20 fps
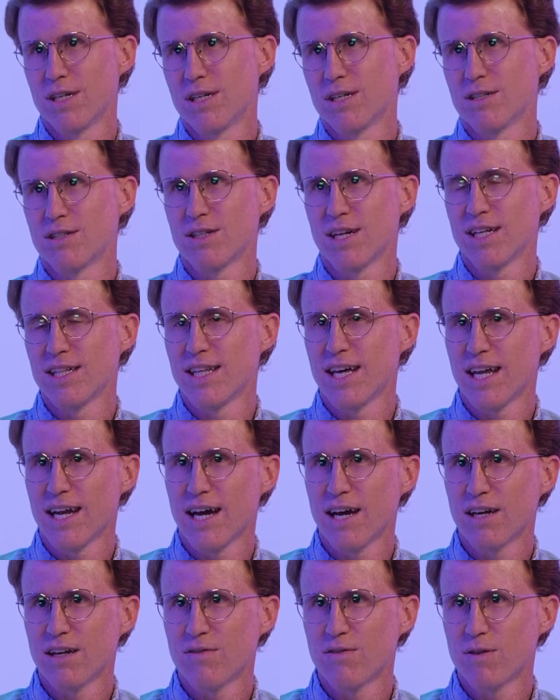to shade that
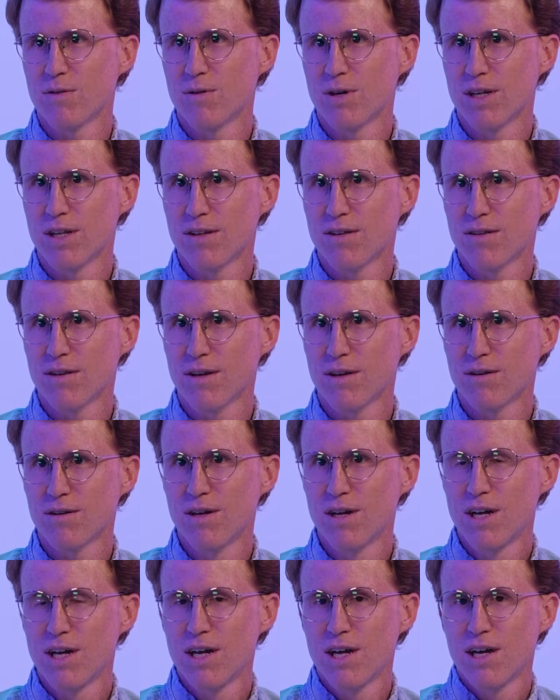out if you want. So
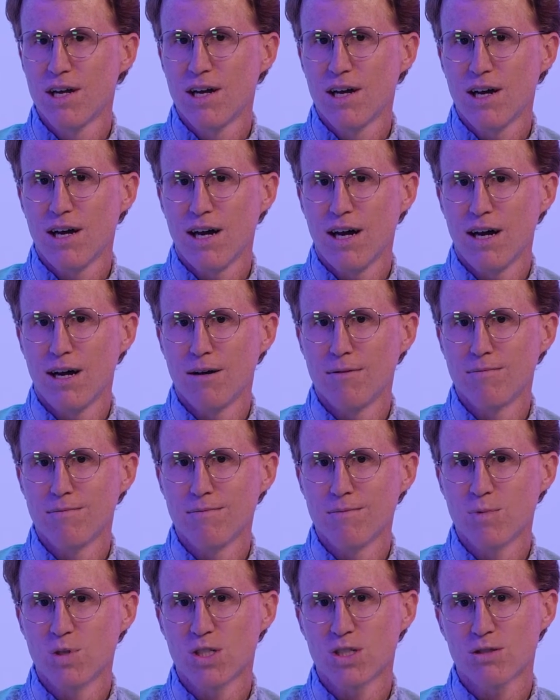
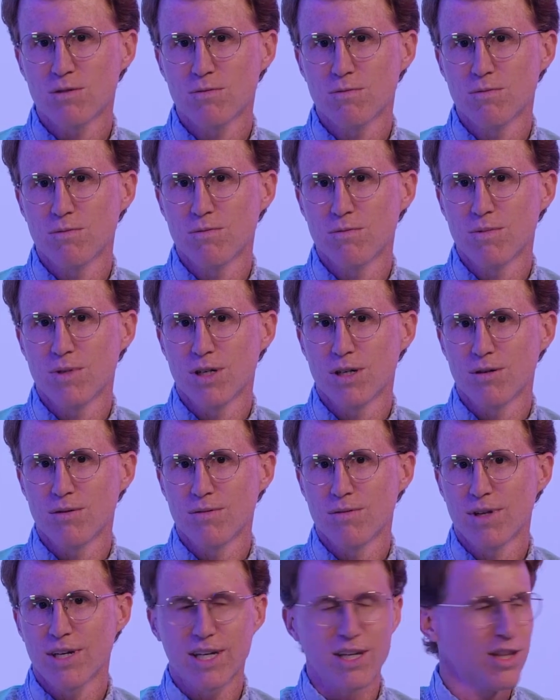we just
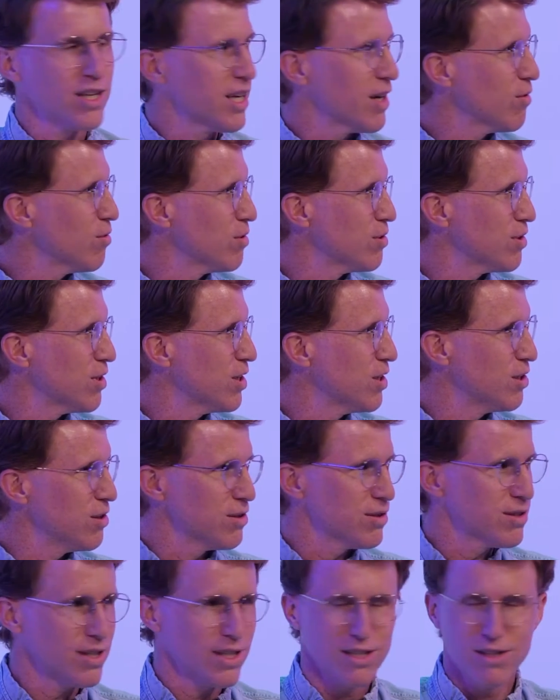like I think everyone tried to do
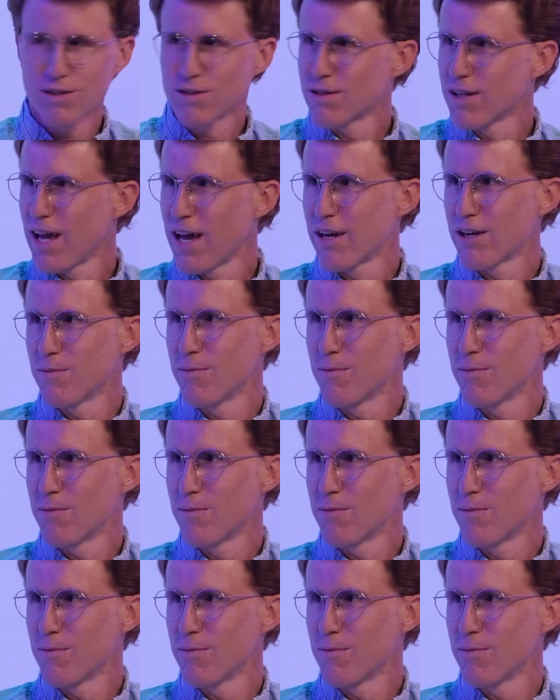is like just how do